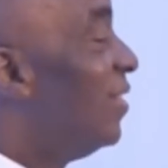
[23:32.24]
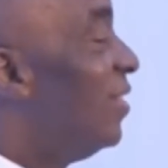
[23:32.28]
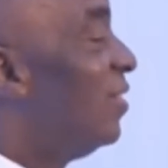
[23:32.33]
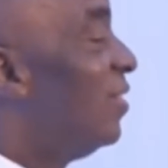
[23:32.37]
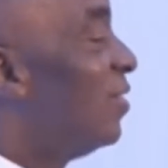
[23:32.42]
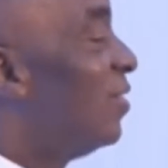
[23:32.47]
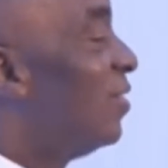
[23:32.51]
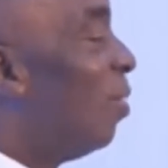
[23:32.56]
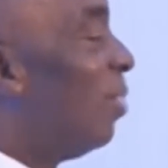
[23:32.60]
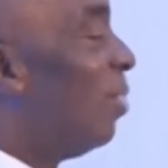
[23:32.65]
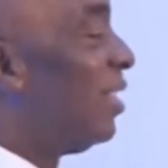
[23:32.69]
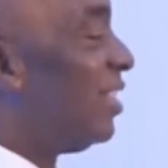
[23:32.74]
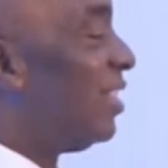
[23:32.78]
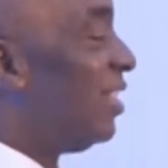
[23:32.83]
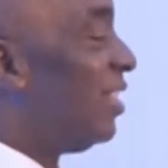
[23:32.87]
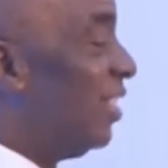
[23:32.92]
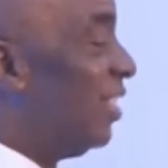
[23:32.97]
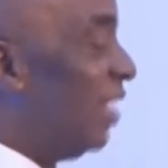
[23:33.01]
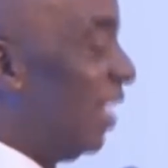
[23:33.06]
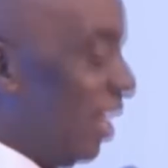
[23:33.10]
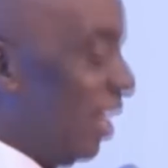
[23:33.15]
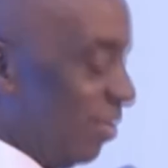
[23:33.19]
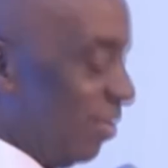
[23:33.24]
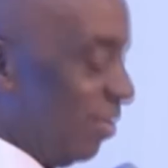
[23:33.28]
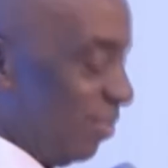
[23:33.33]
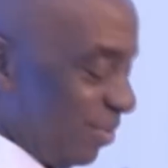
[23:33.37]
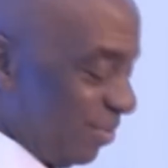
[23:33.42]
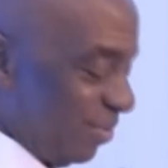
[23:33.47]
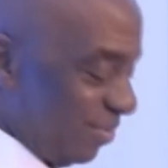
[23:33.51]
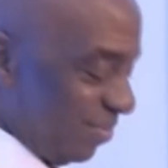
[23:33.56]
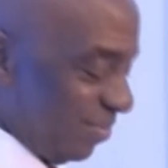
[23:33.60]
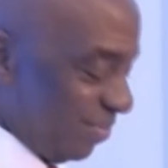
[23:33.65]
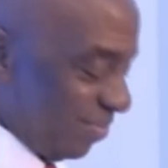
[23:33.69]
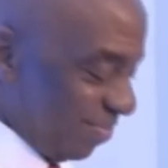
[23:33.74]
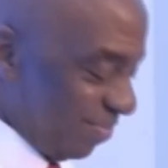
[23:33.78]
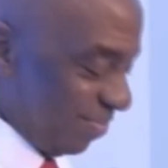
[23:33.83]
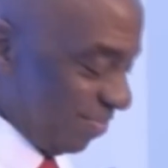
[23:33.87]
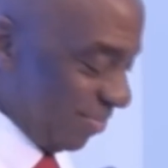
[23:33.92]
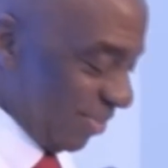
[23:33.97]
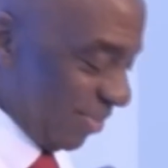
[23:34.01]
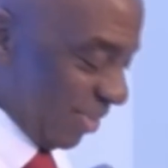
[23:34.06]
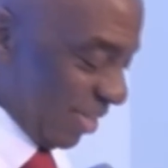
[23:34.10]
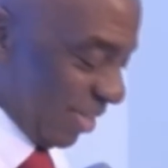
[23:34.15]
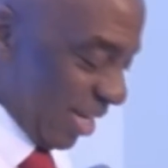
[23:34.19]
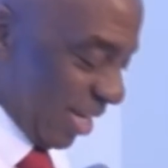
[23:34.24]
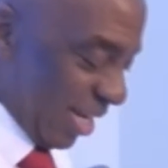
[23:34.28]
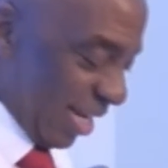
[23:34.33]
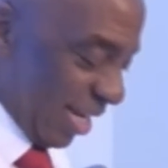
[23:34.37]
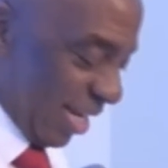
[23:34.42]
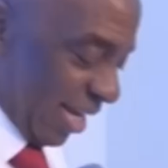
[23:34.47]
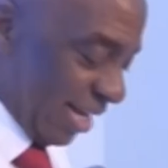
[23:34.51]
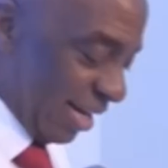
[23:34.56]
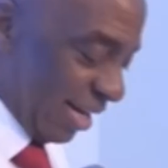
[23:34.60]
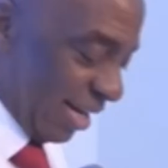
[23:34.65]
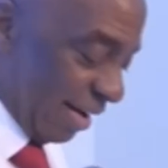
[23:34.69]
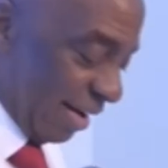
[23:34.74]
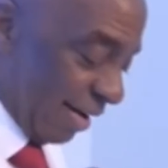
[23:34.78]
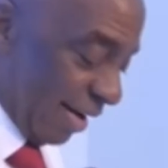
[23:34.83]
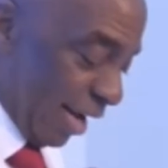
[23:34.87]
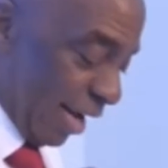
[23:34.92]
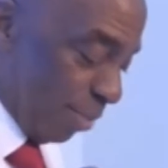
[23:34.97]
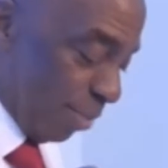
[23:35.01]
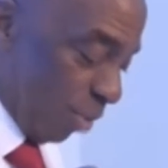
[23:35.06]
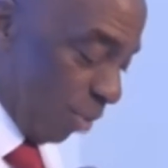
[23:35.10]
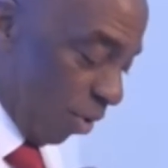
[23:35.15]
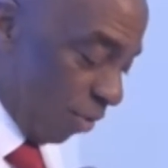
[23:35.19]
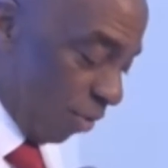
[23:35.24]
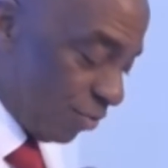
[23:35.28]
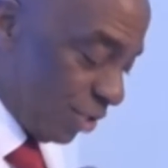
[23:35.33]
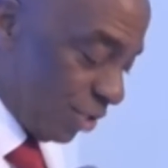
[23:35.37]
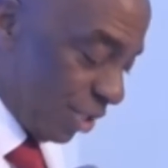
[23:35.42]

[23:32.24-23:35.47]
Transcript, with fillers: Somebody's changing level. Amen. In the name of